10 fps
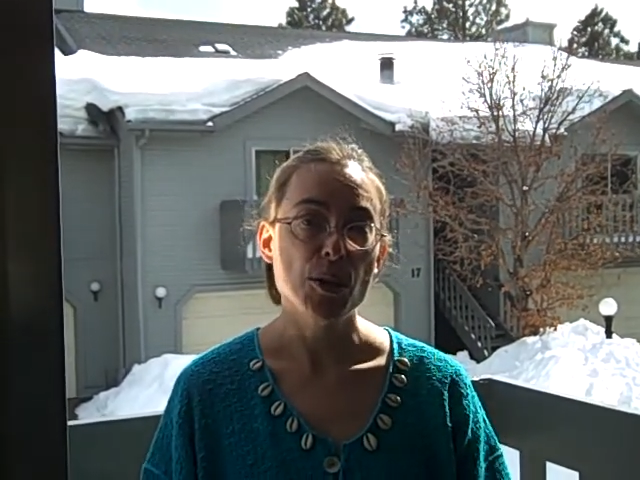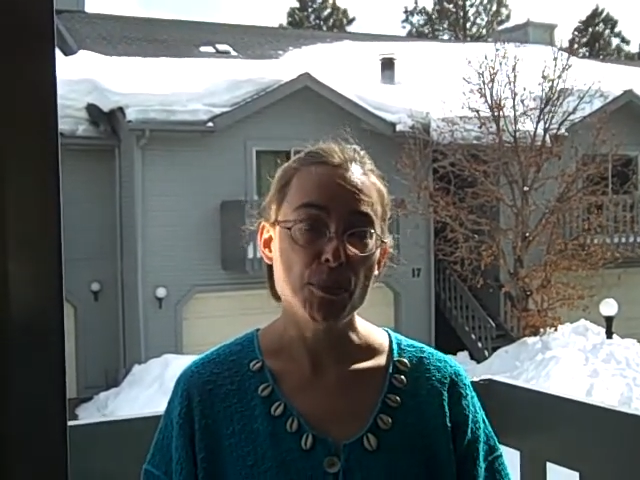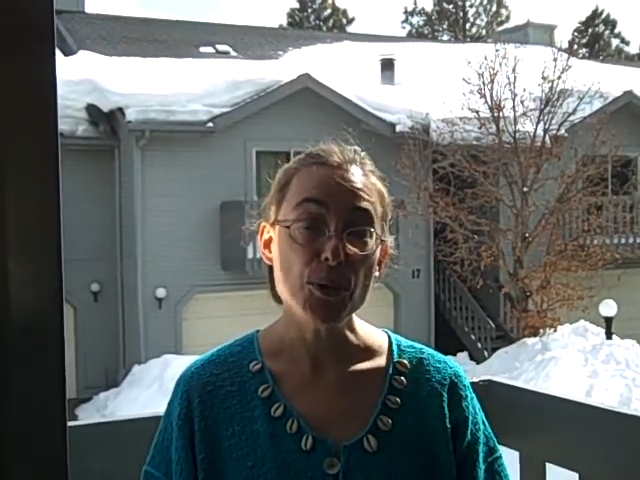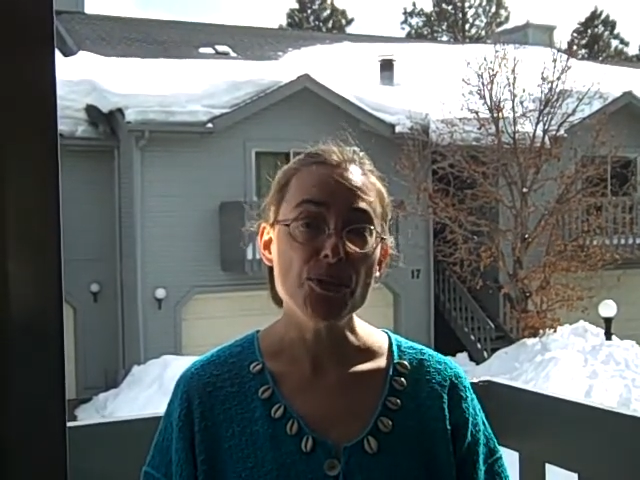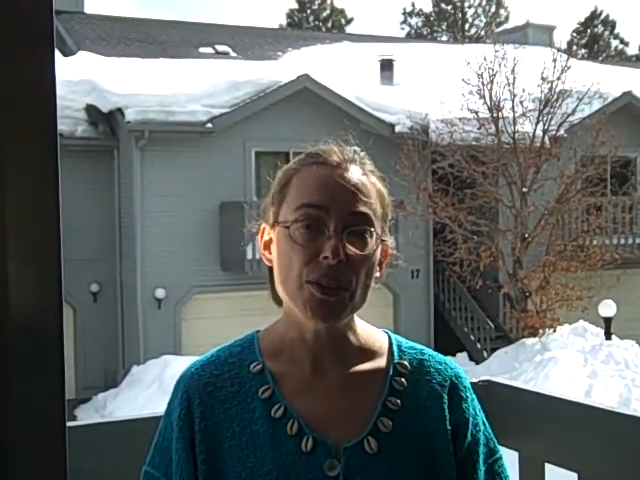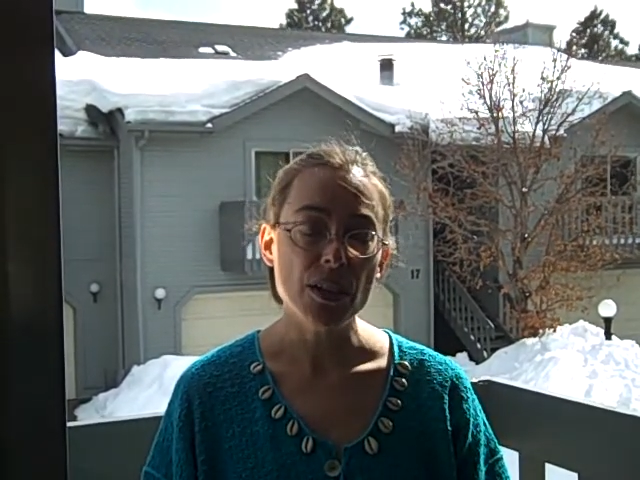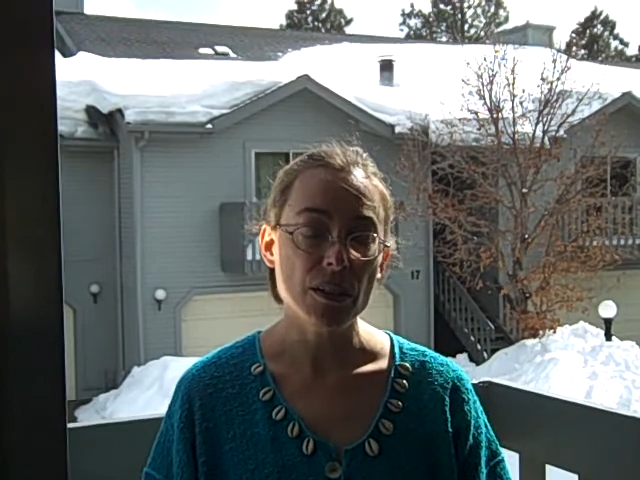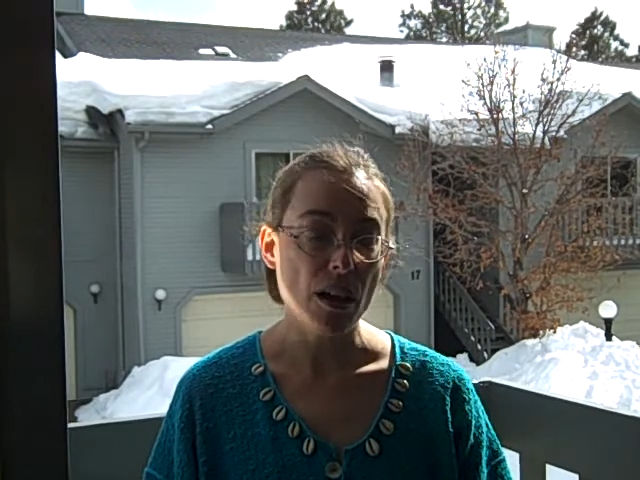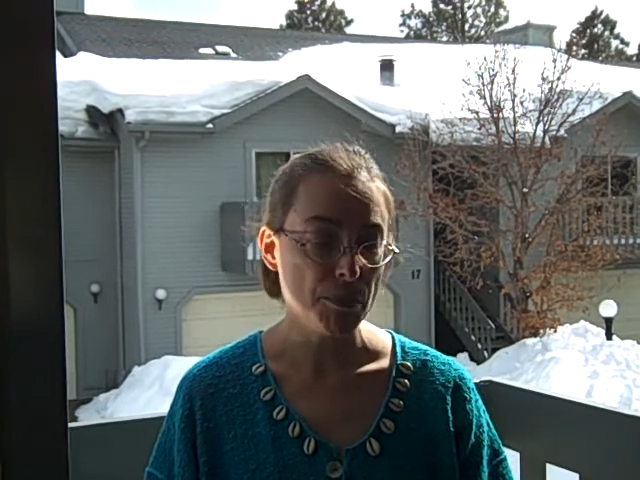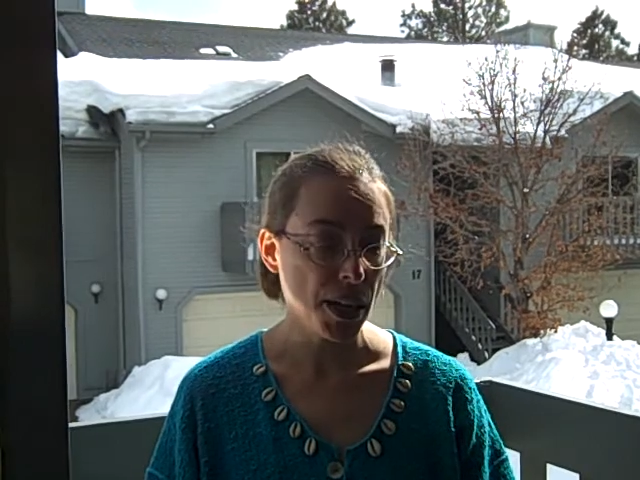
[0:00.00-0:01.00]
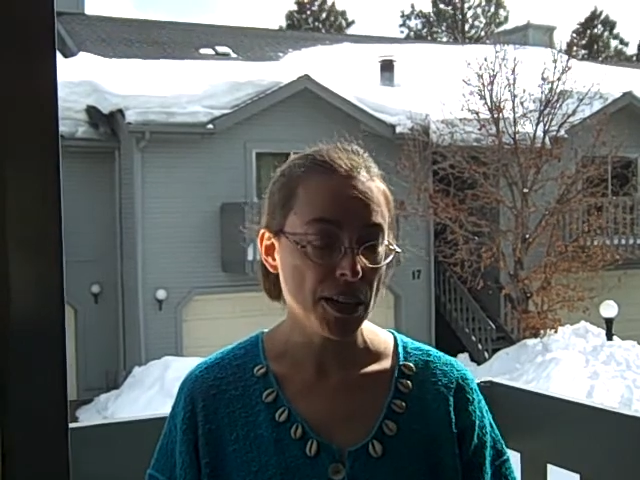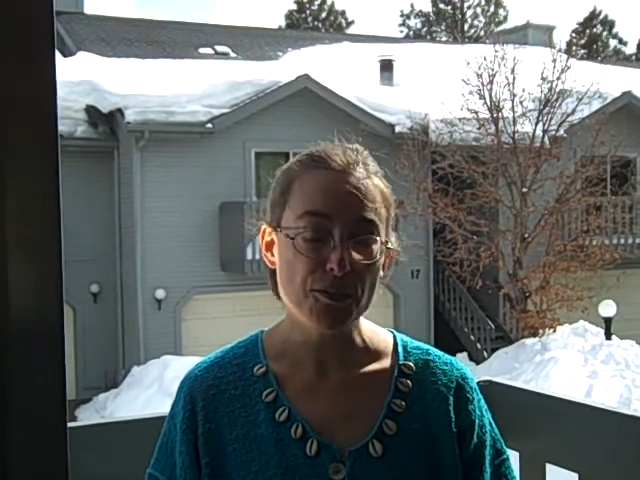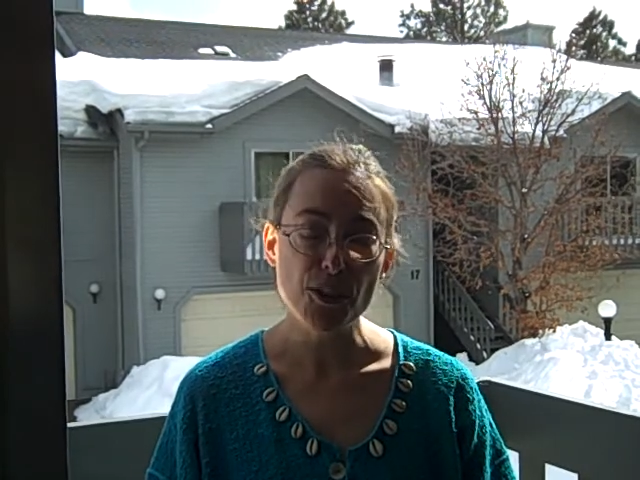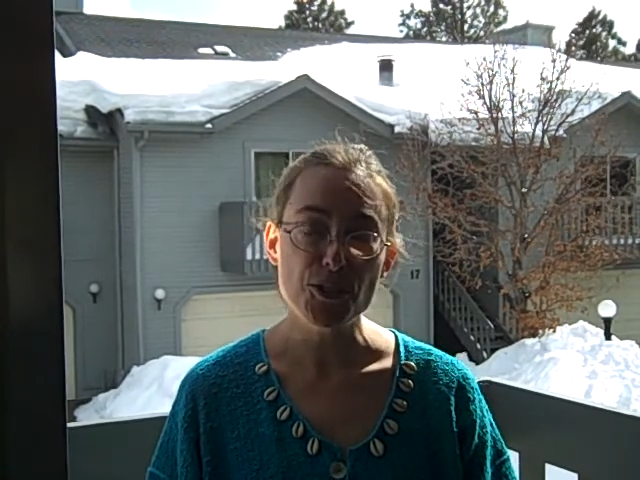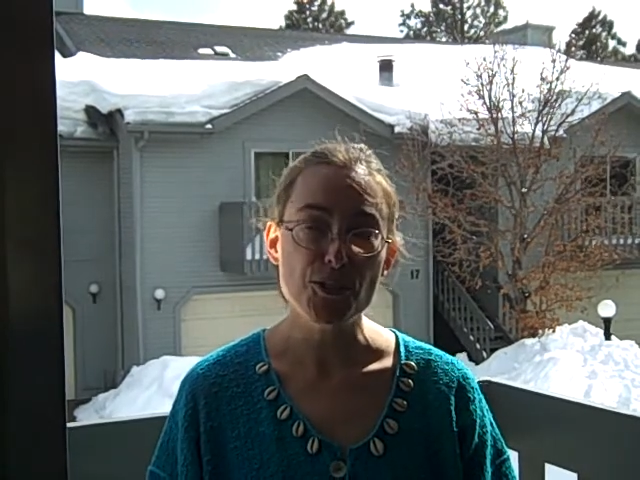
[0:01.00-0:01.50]
mostly I'm getting
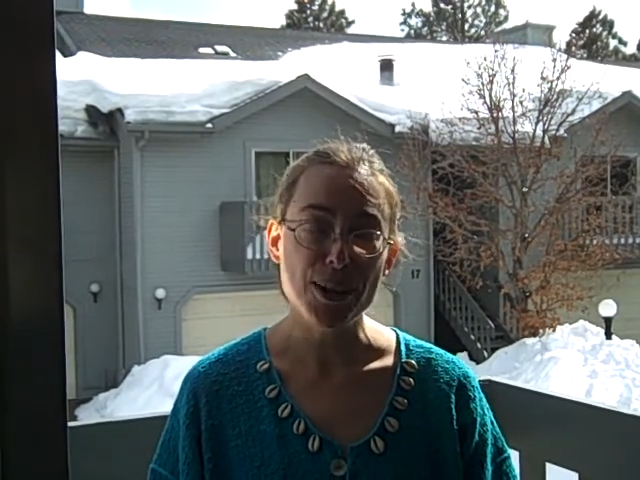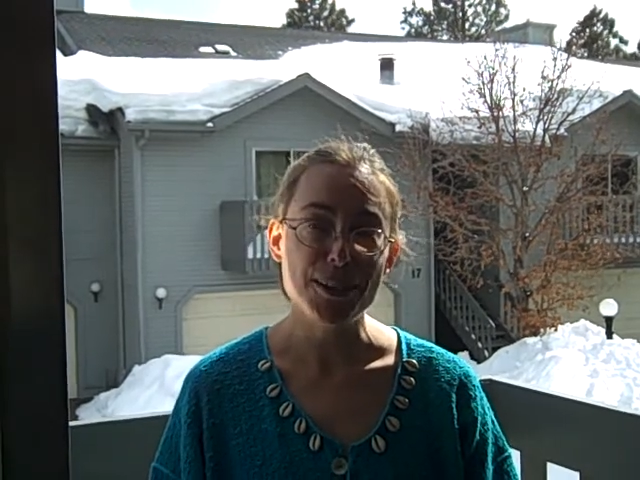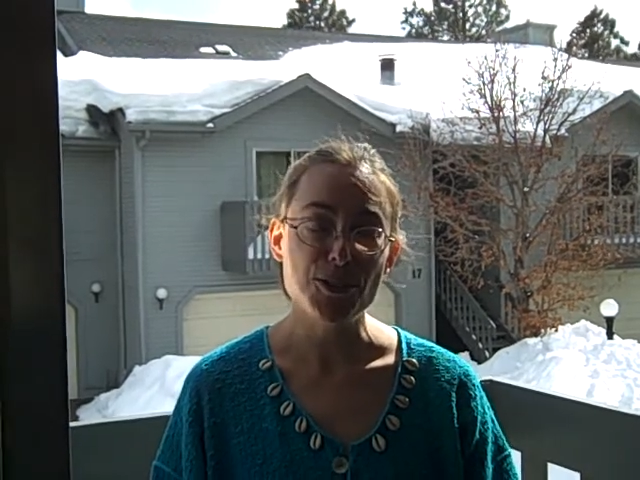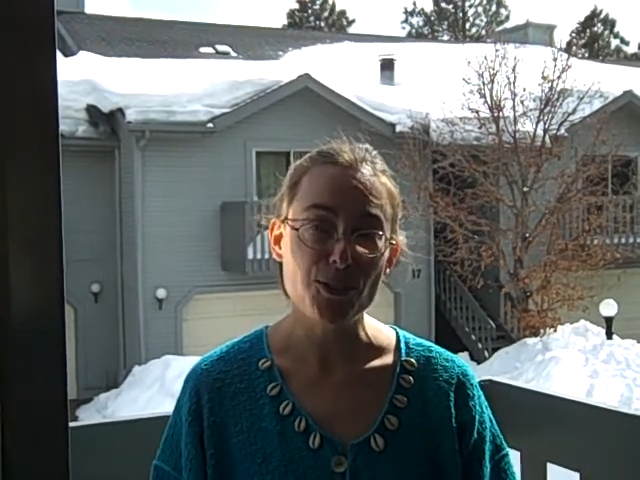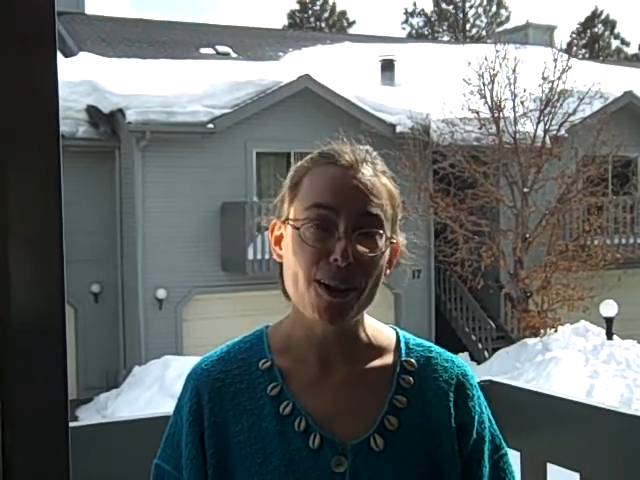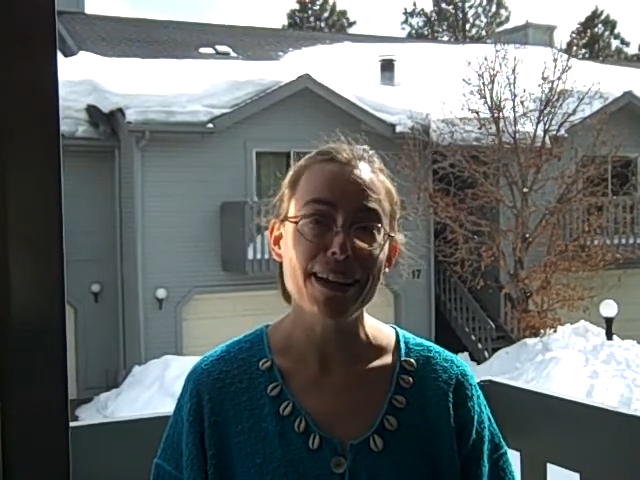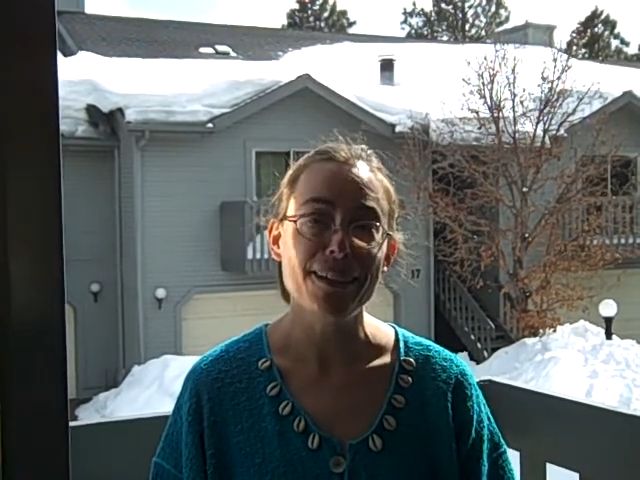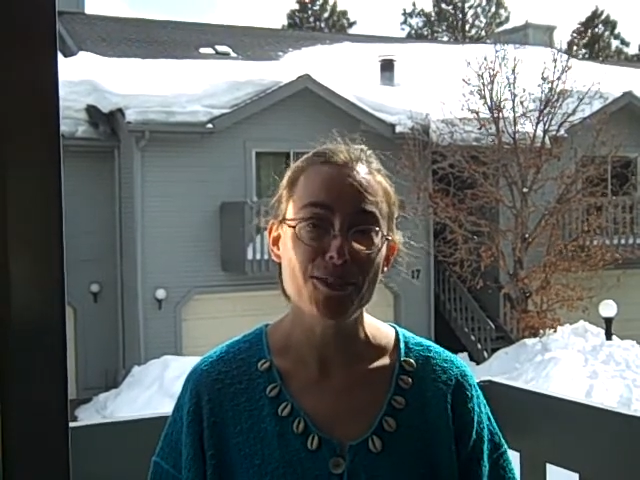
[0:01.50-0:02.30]
frustrated trying